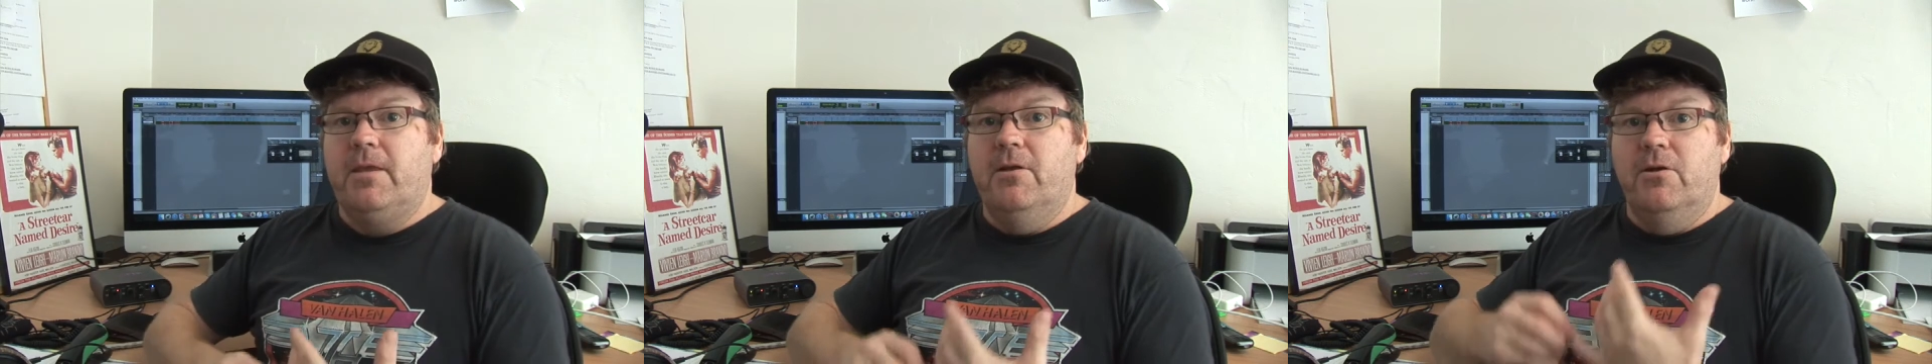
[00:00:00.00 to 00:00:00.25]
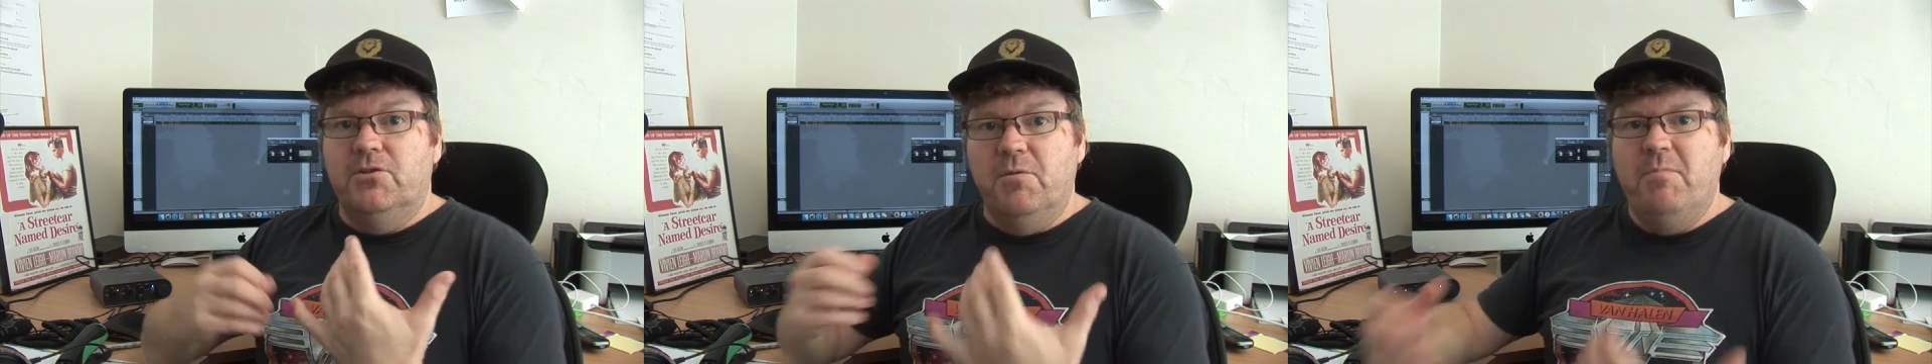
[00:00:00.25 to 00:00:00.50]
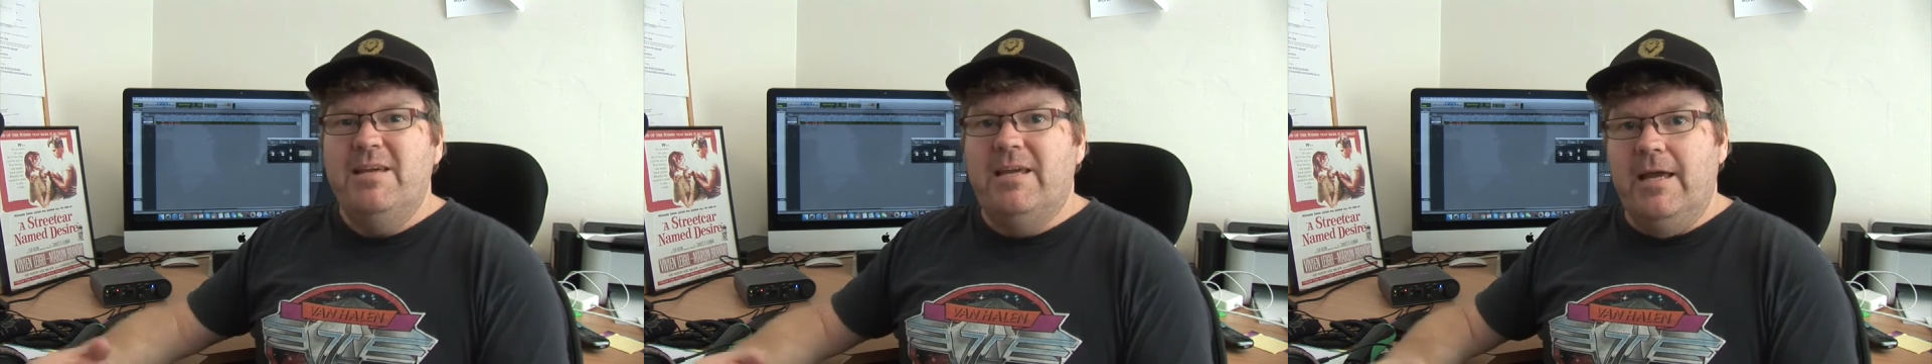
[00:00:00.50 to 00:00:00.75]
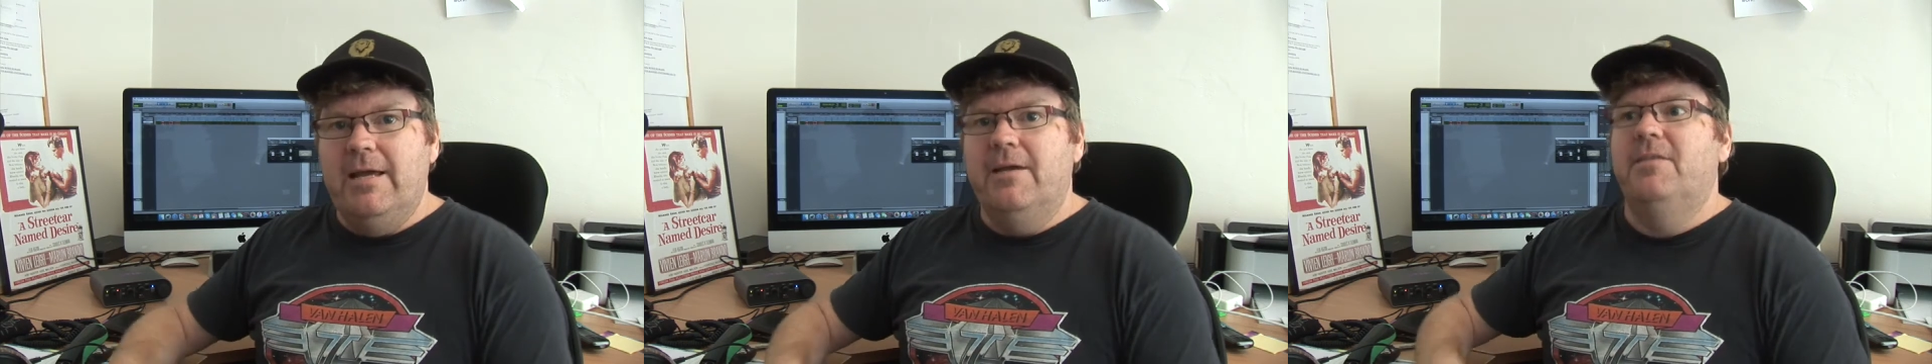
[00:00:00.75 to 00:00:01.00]
to be
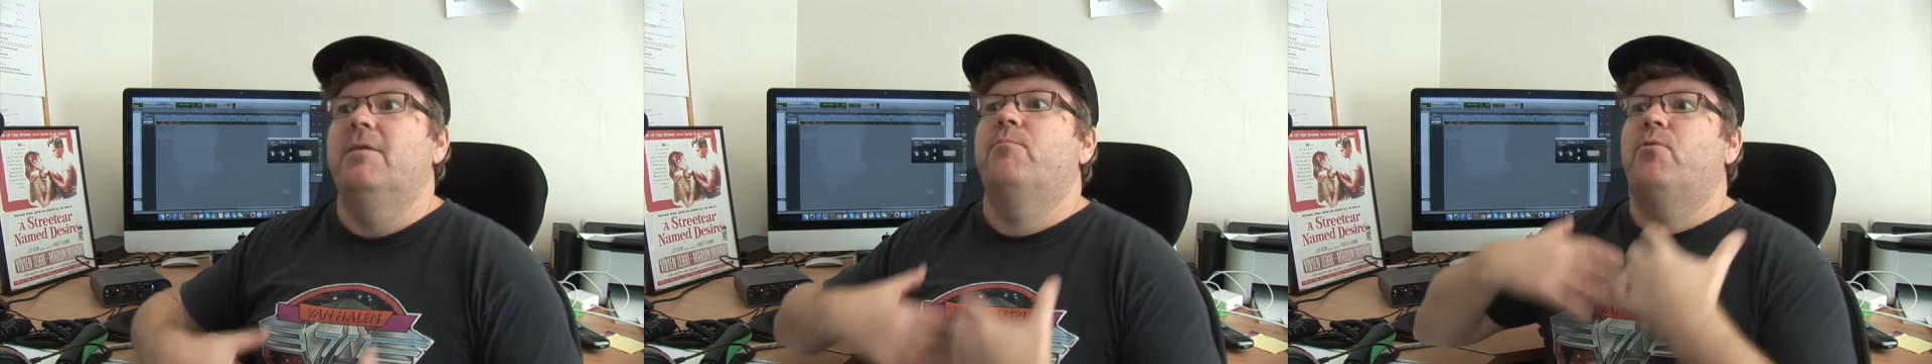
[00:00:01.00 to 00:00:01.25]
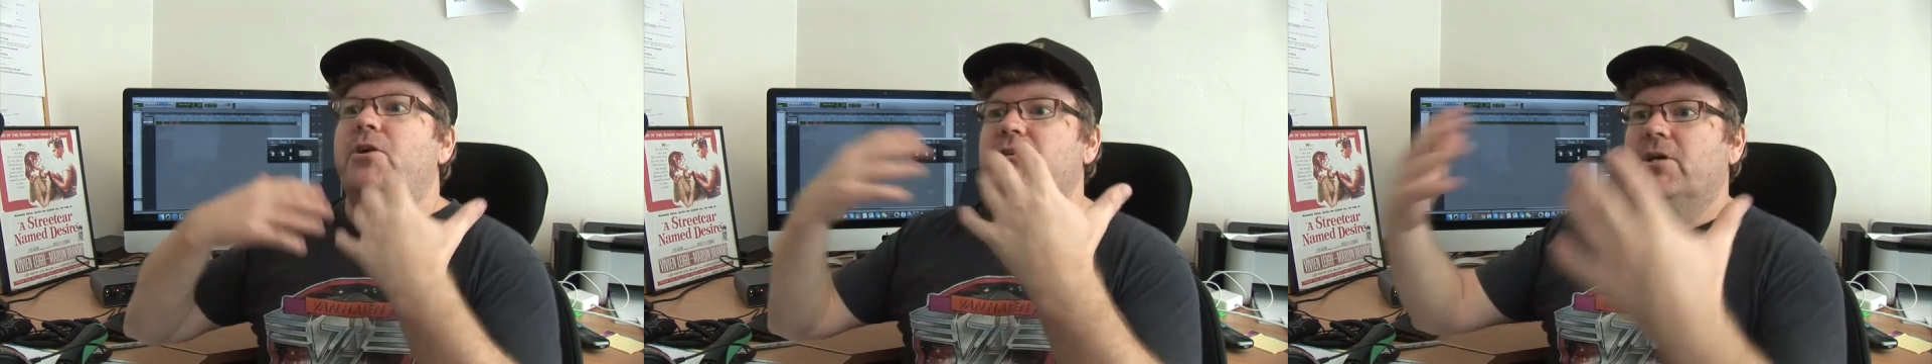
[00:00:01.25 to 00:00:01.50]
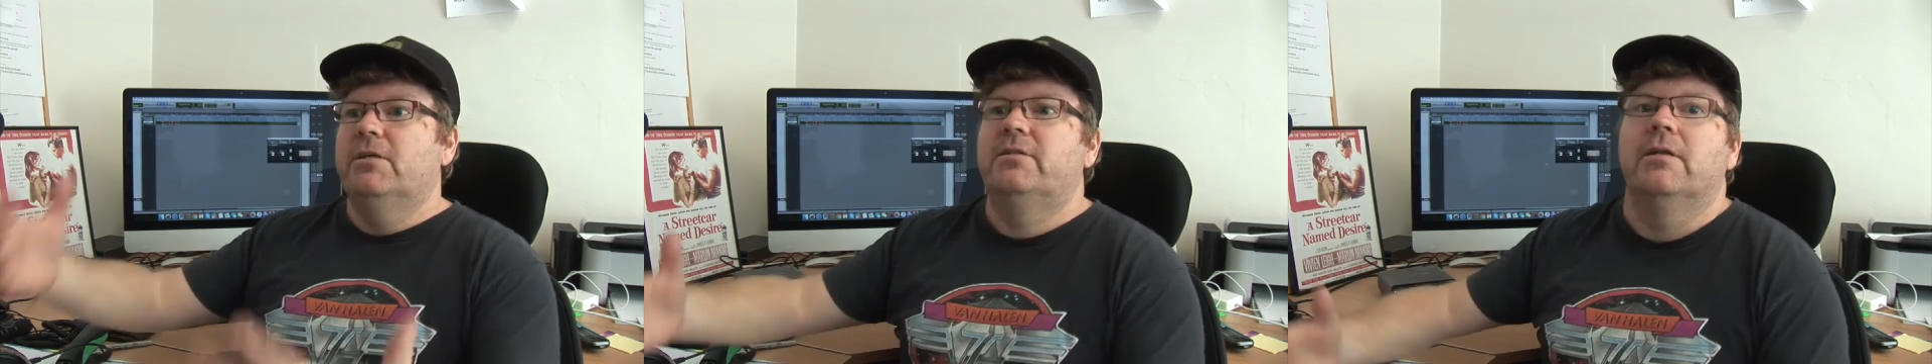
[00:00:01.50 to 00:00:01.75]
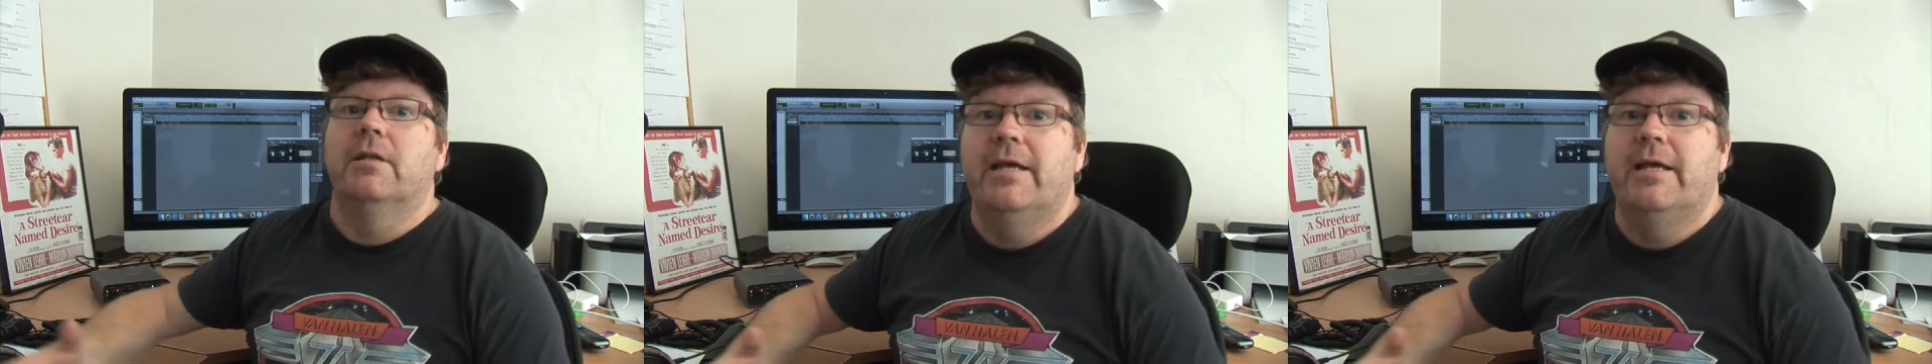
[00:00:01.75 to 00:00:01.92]
king, and the pressure to